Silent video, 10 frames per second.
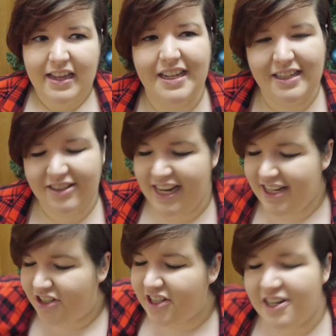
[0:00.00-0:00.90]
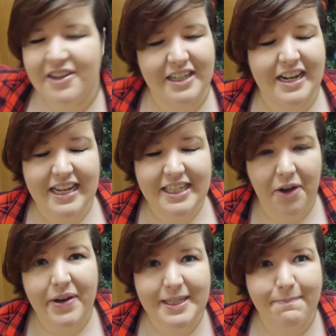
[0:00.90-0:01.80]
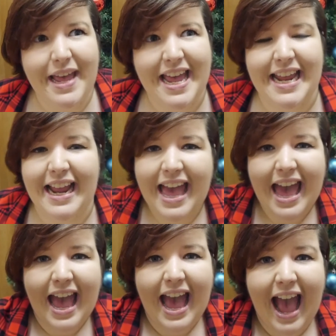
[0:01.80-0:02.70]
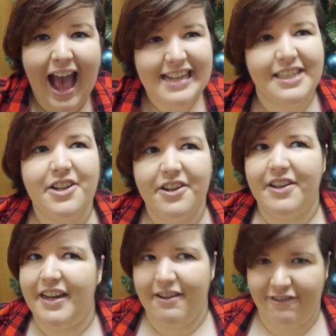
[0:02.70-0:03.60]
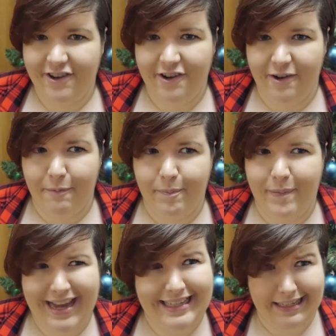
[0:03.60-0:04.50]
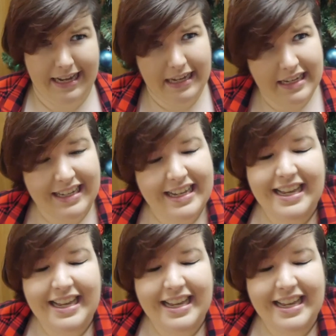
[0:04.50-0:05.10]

This just looks like it's going to be as good, if not better,